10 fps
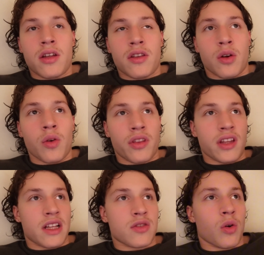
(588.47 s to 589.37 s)
the only
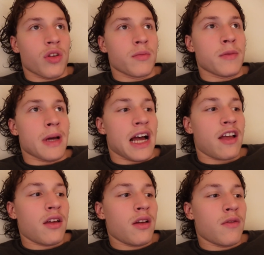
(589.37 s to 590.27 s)
thing that's holding me
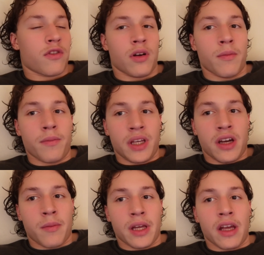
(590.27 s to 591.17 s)
back from
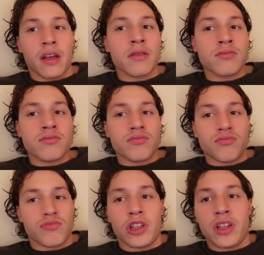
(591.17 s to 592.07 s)
becoming
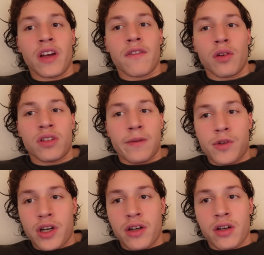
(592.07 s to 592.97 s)
really a full time
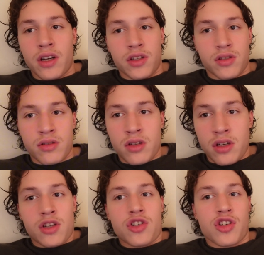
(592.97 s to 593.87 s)
trader is
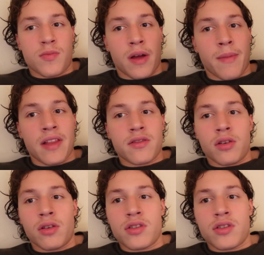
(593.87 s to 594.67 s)
just my mental.